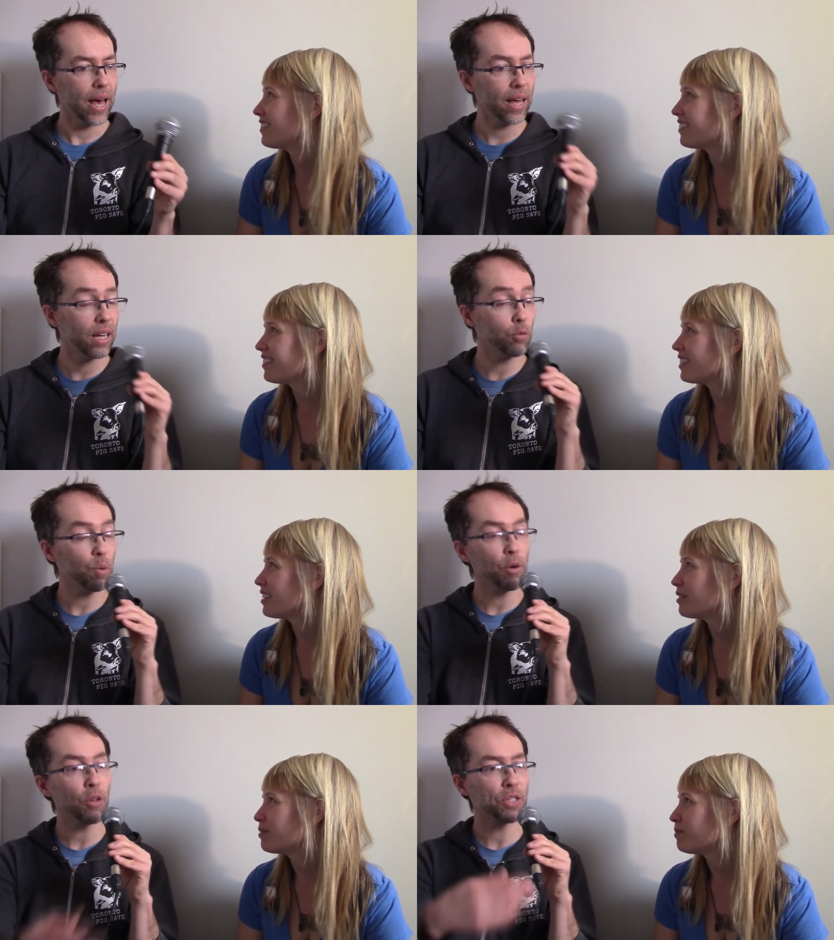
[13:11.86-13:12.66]
Speaker 1: Yeah.
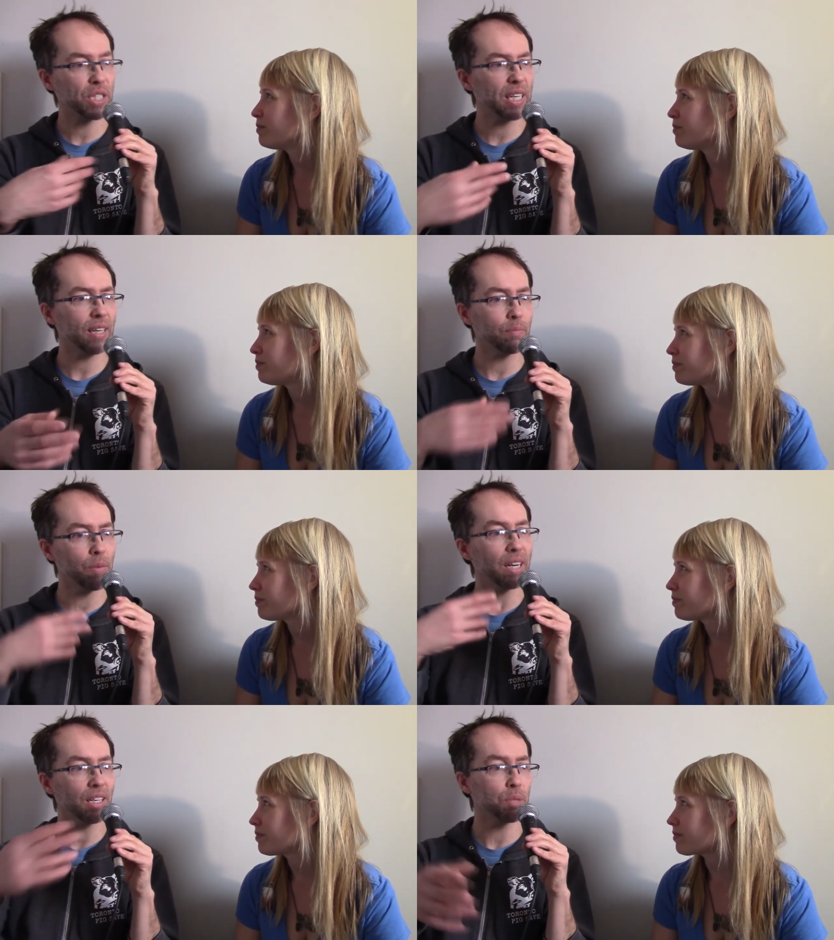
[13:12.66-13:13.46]
And we both see
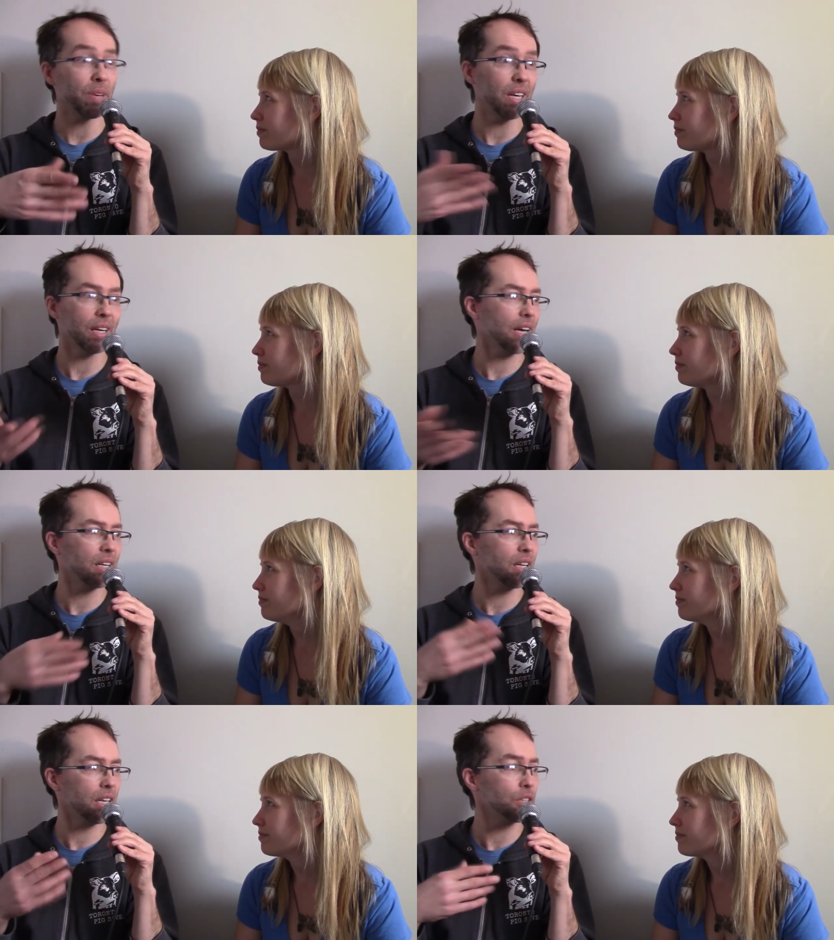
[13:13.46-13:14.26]
money as being
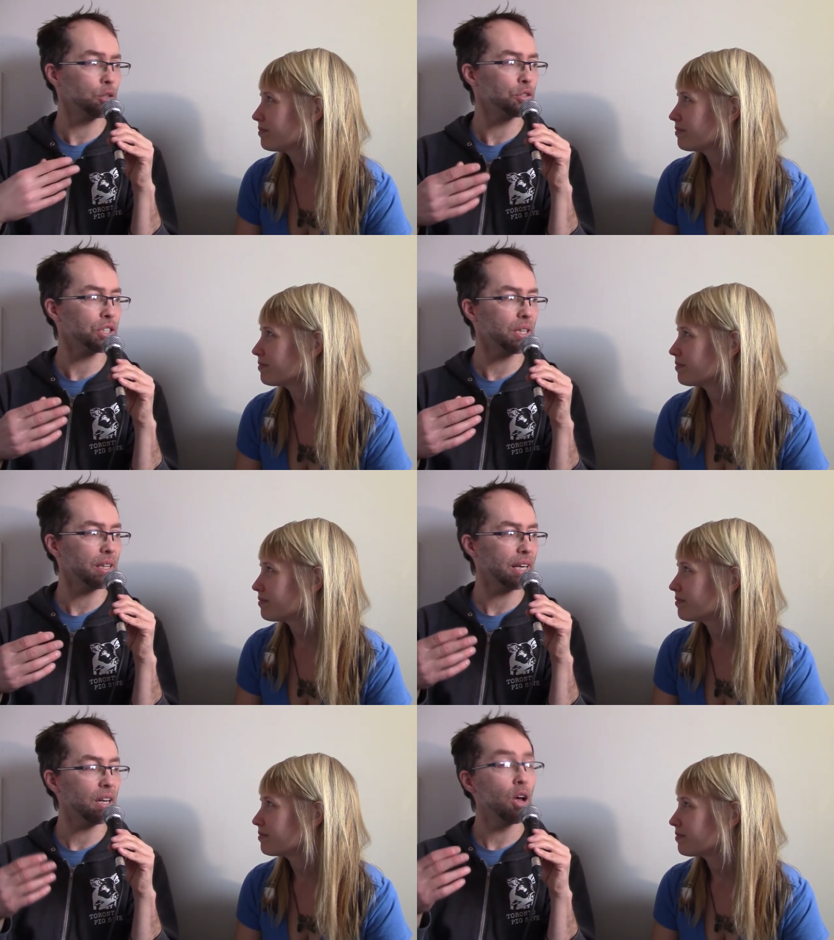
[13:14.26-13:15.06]
an
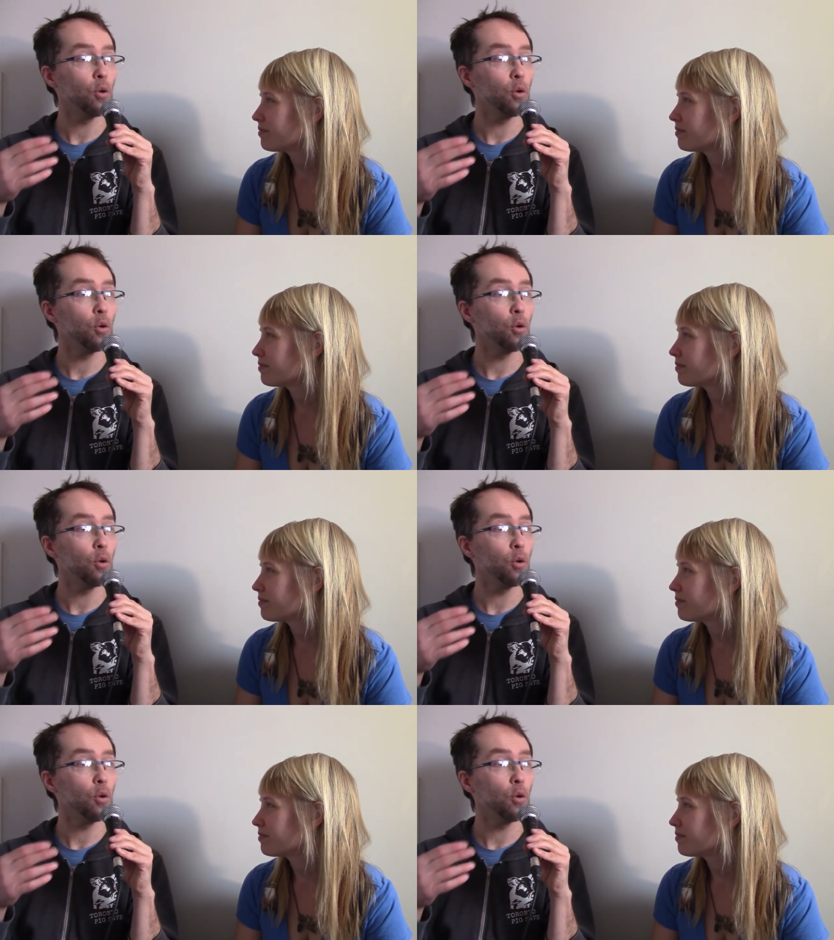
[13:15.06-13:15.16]
illusion, that